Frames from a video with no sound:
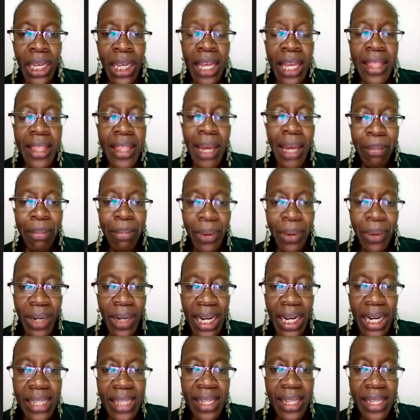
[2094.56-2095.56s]
They are
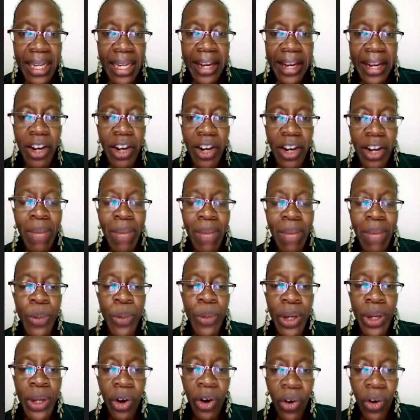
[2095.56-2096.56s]
products that I recommend
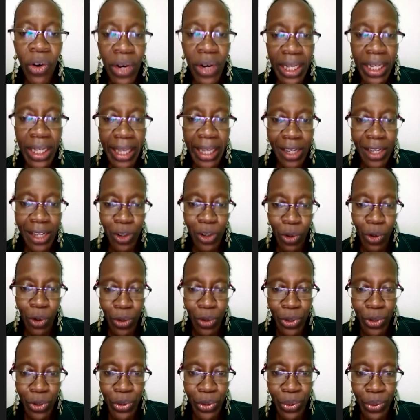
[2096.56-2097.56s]
we all get
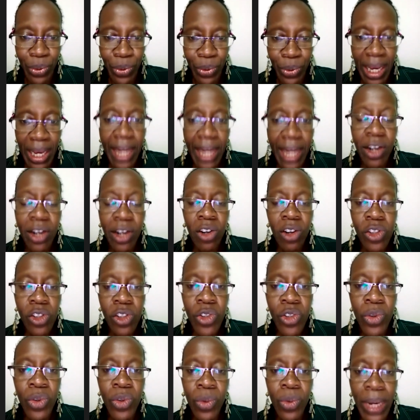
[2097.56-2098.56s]
onto and not
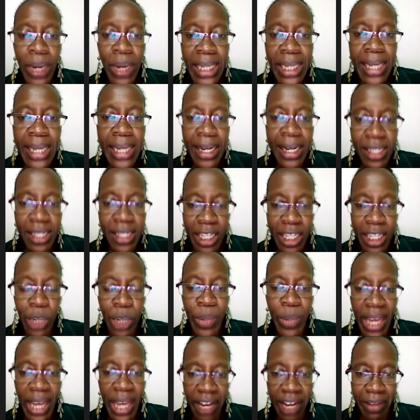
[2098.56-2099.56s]
to wait until
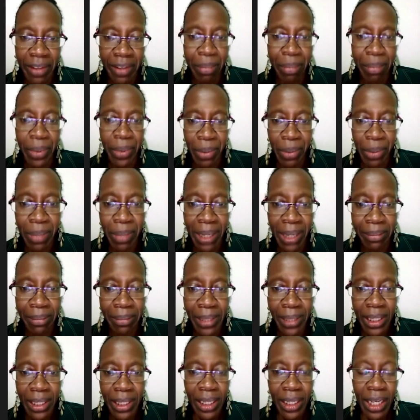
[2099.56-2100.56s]
we have a problem.
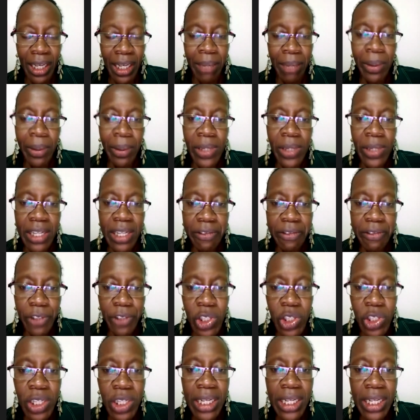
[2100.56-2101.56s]
Because
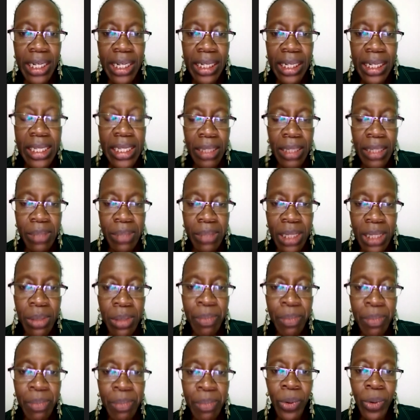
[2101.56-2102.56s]
unfortunately, sometimes
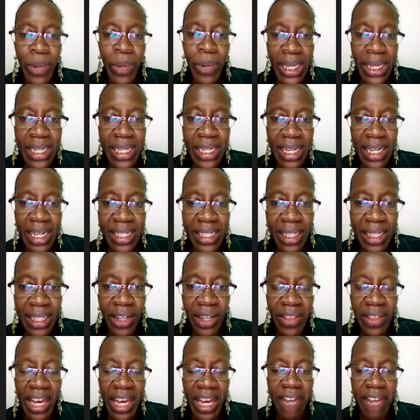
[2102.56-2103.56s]
people wait until
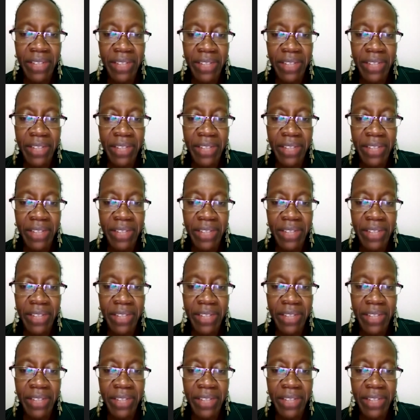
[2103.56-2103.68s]
now they're having